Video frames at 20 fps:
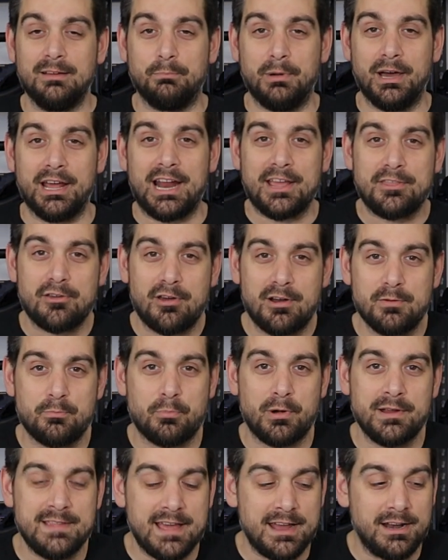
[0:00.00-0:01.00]
But I thought I'd
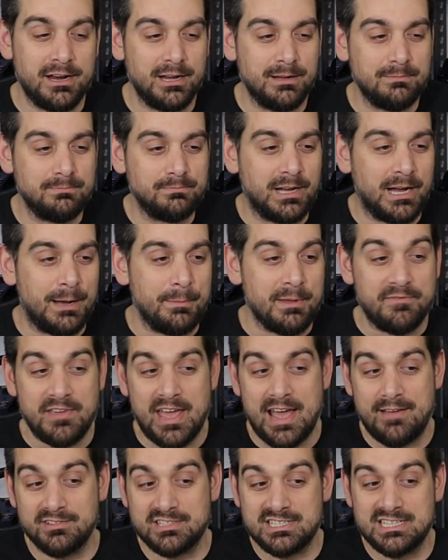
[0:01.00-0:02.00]
bring that up. If you
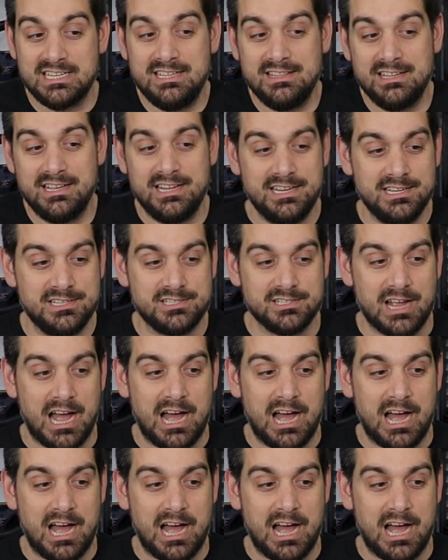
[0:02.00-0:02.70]
haven't seen these,